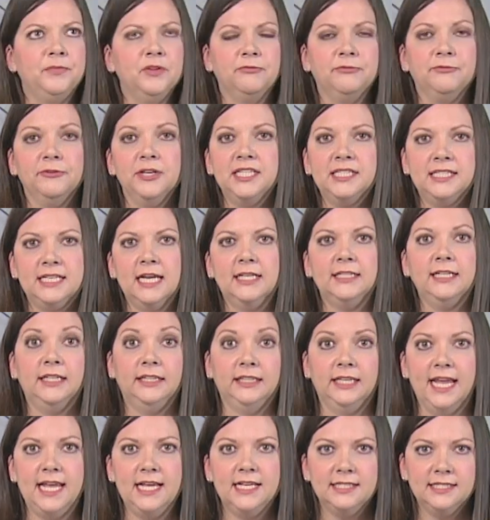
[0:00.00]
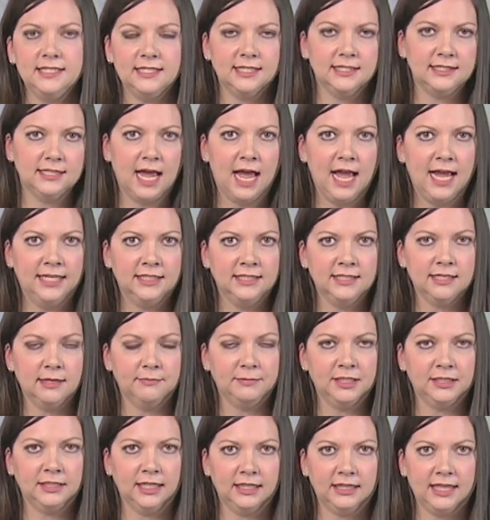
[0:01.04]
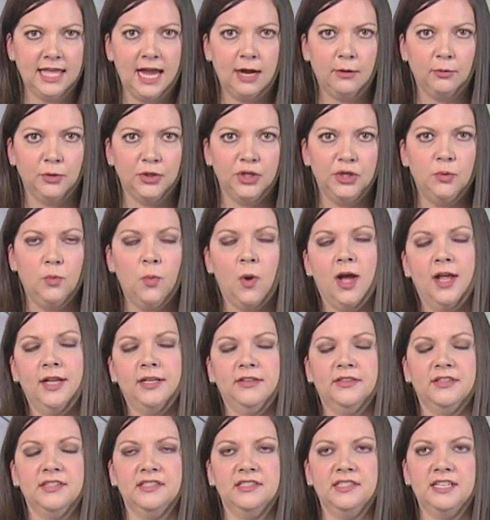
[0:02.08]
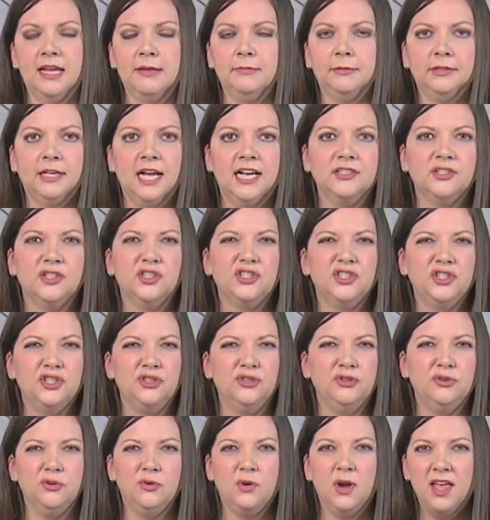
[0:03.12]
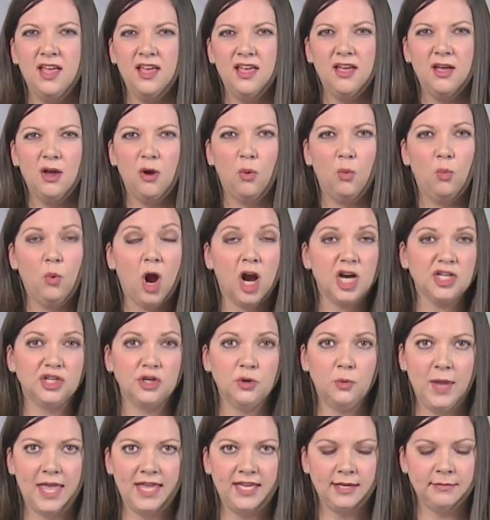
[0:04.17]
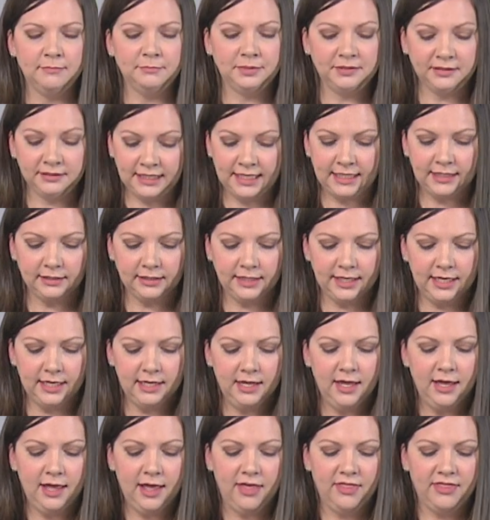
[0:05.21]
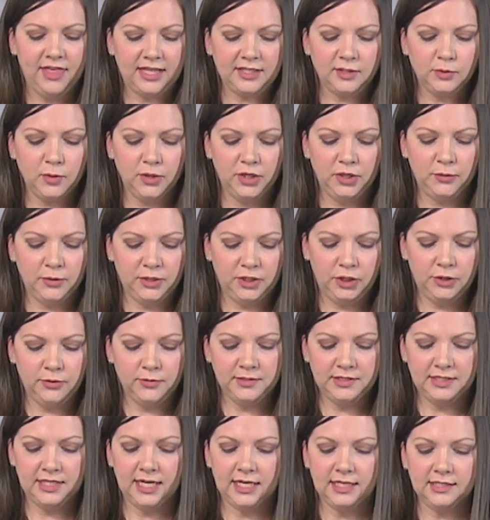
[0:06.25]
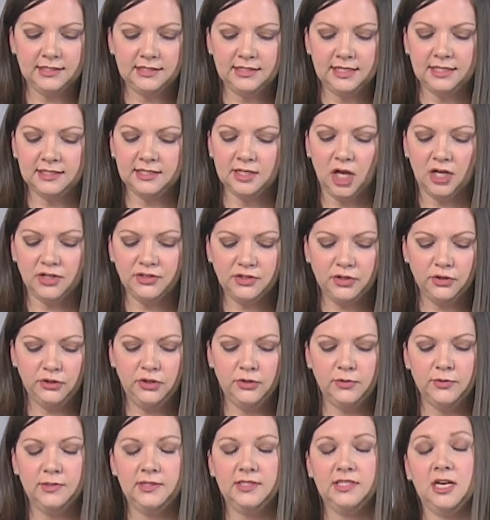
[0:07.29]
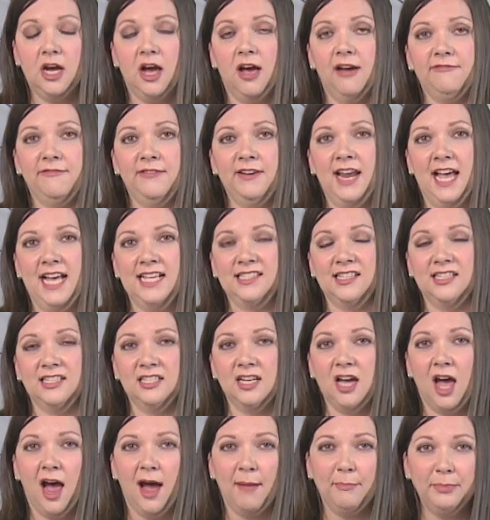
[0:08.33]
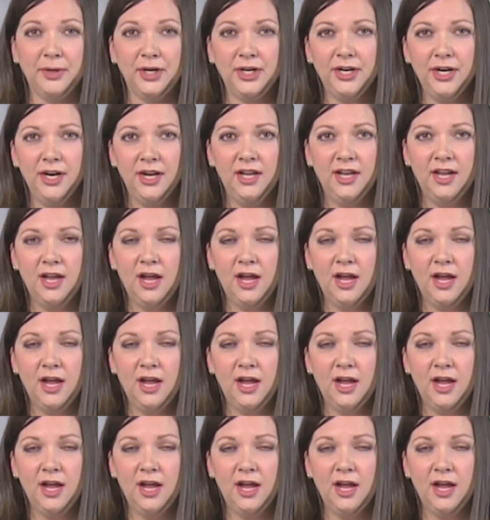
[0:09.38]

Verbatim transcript: freestanding lace design, something like that, where you want the stabilizer to wash away completely, that's where you would use this. It's also used often as a topper